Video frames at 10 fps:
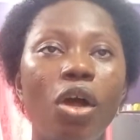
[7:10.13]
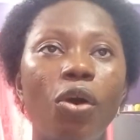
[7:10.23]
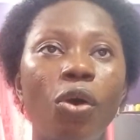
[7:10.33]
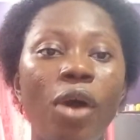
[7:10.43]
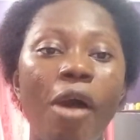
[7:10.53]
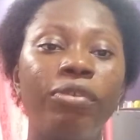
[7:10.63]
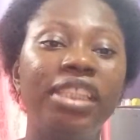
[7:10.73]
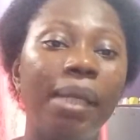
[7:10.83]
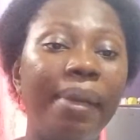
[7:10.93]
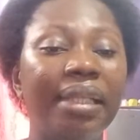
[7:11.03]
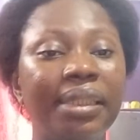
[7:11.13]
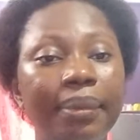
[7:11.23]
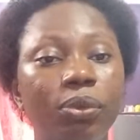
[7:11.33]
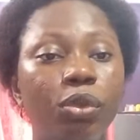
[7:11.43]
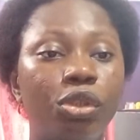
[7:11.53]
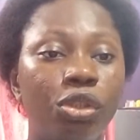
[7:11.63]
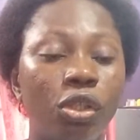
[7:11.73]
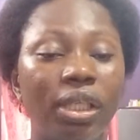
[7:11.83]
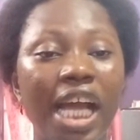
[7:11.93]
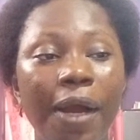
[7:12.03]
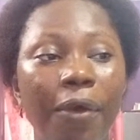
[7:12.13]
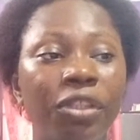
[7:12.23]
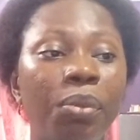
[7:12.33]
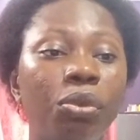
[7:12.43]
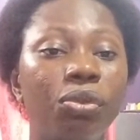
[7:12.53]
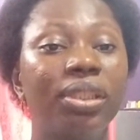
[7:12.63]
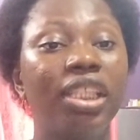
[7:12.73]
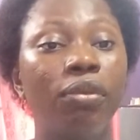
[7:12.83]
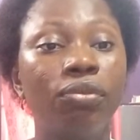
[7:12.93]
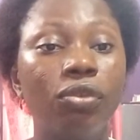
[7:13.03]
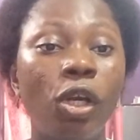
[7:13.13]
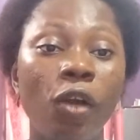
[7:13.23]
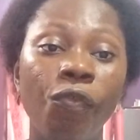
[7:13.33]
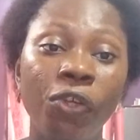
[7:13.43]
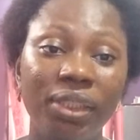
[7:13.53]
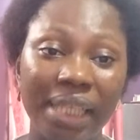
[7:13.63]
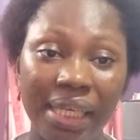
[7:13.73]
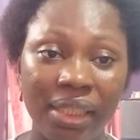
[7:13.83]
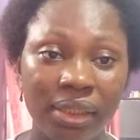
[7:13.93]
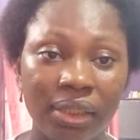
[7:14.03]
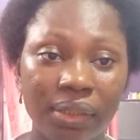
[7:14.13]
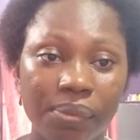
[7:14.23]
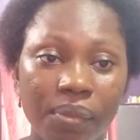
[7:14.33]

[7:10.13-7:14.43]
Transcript: oh, I'll share my tips with you on how I was able to scale through all of those challenges.